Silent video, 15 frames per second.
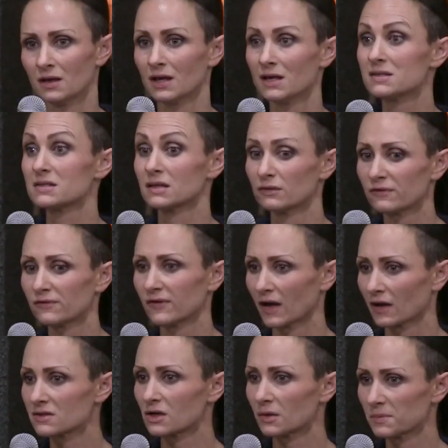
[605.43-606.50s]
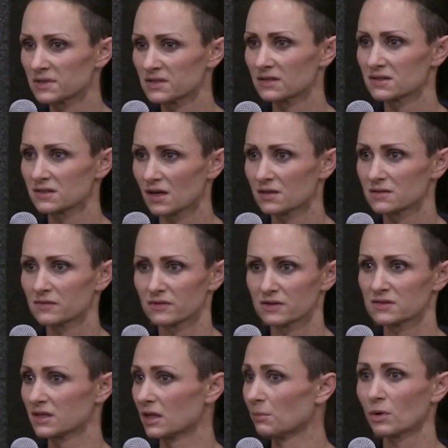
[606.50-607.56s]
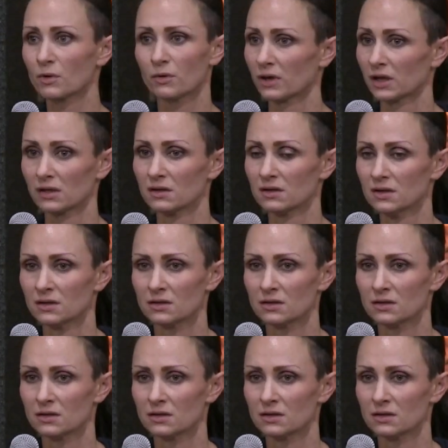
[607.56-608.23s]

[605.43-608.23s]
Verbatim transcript: is in fact opposite sides of the same coin.